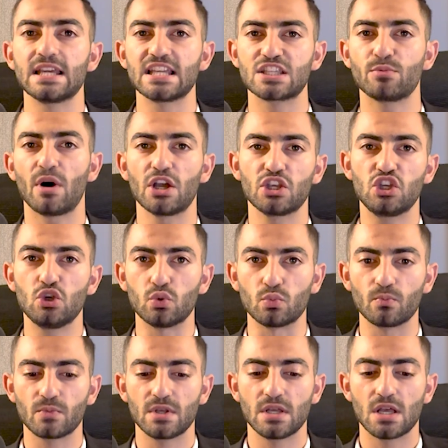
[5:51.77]
is about you.
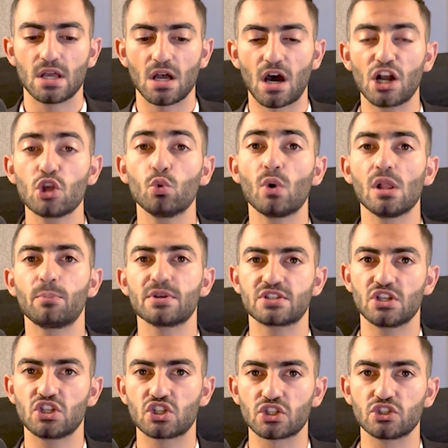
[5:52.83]
Are you well
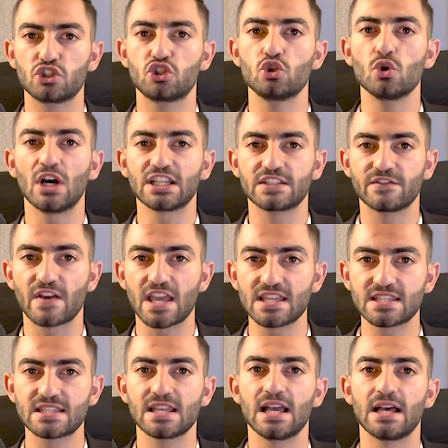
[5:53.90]
positioned to
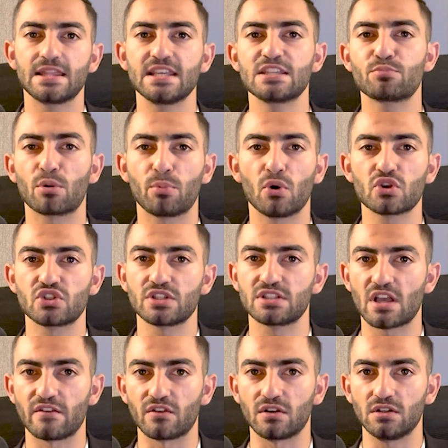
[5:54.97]
advance this proposed
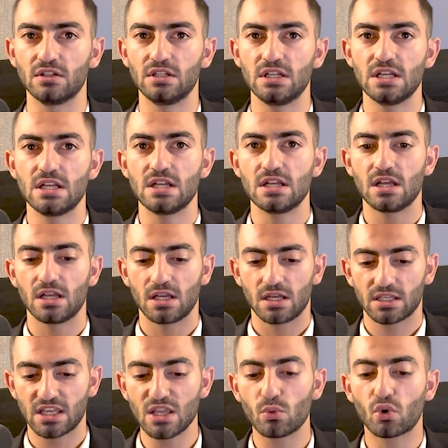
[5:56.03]
endeavor?
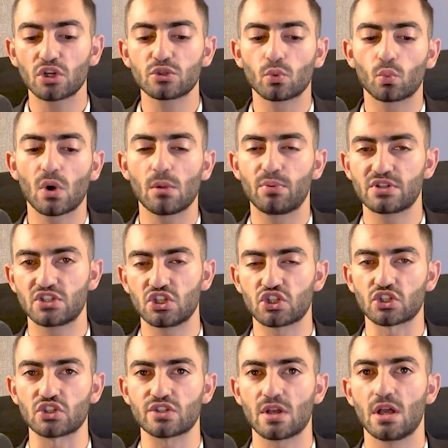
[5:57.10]
Keyword well
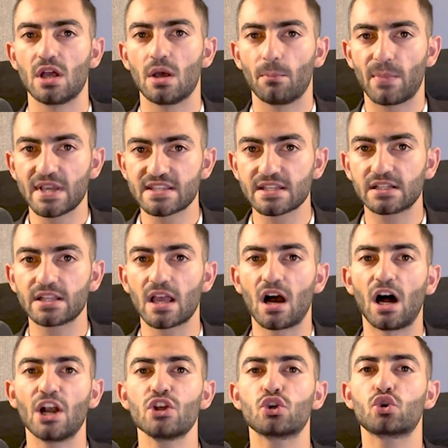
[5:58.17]
positioned. Basically,
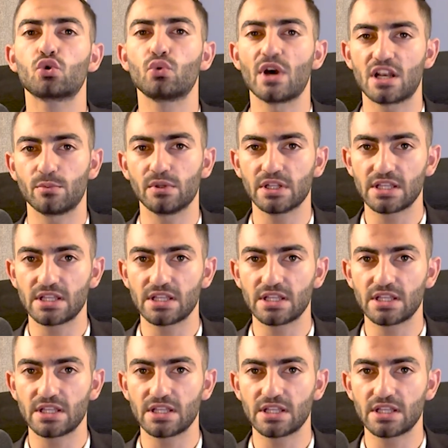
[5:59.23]
are you credible